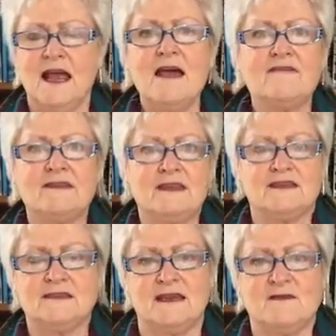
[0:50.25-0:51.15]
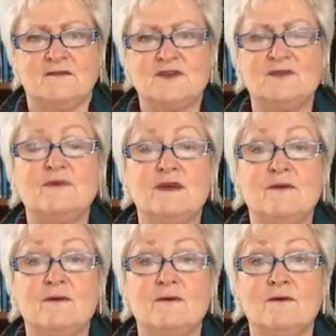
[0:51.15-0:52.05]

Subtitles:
everything seems to be